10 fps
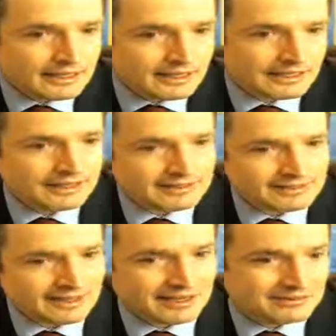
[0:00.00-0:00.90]
and
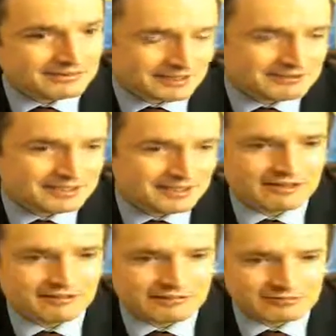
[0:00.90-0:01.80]
how devastating
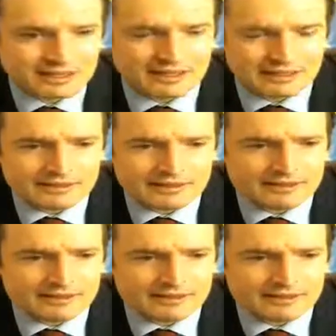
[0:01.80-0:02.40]
they would be.